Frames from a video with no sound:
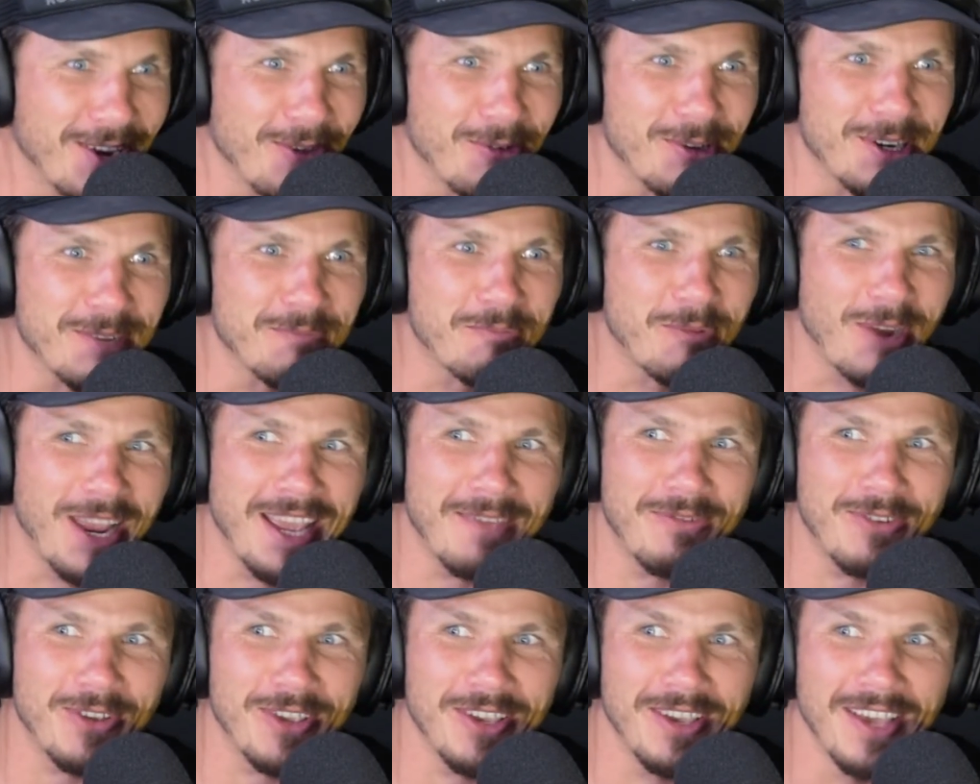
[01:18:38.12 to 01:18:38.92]
don't want to
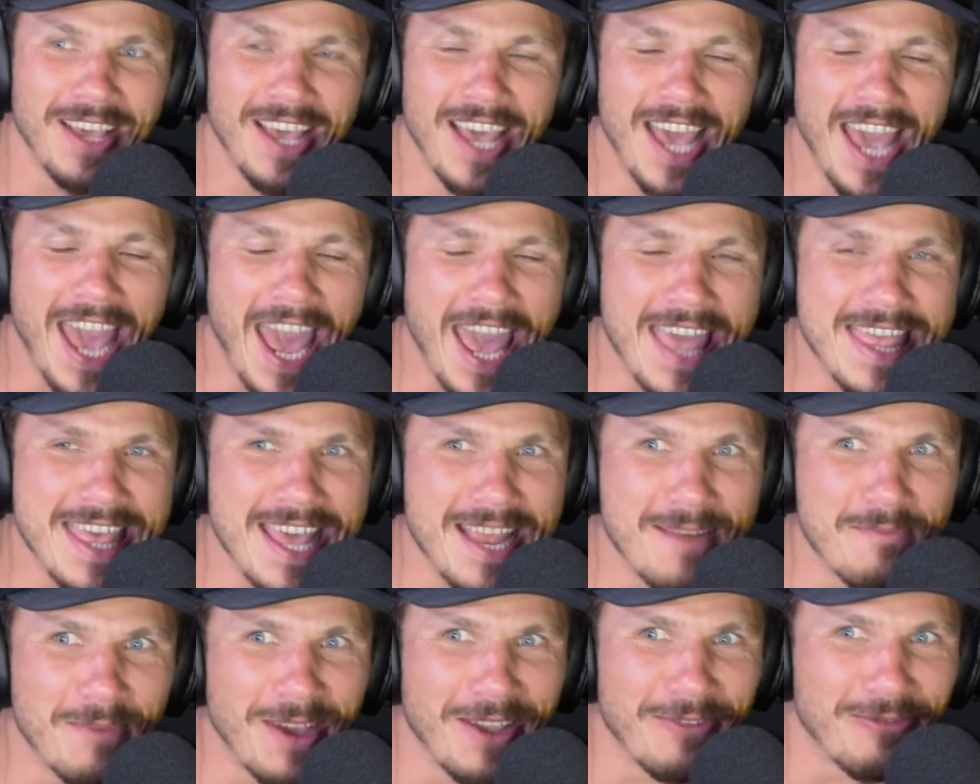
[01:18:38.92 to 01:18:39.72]
pray for you? And
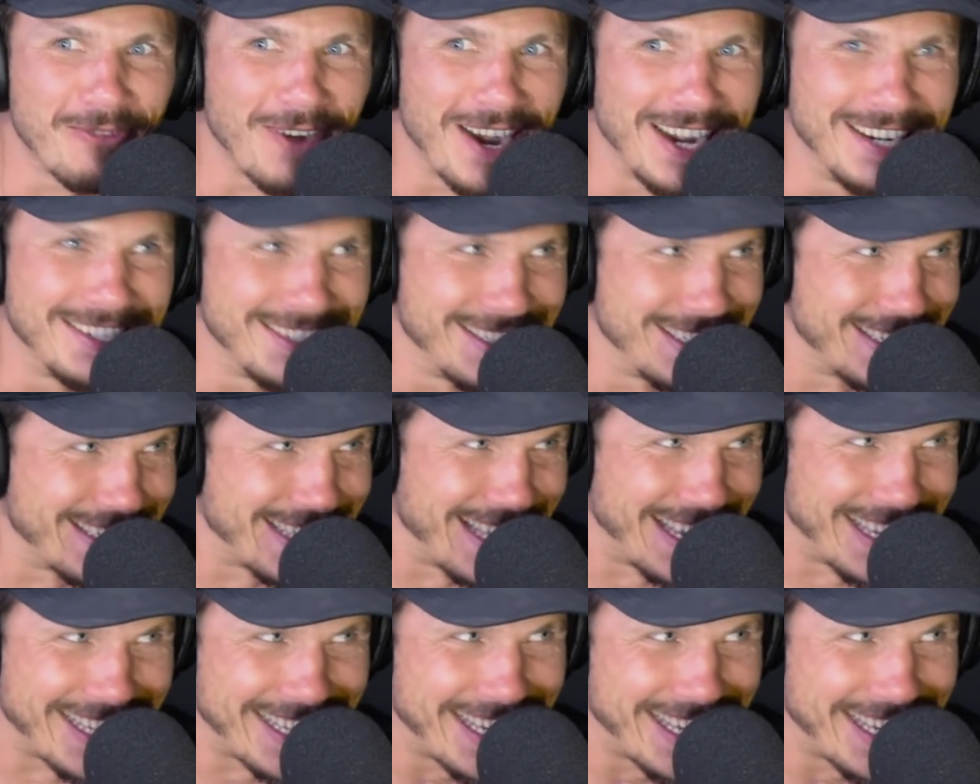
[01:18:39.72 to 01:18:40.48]
then my friend is just like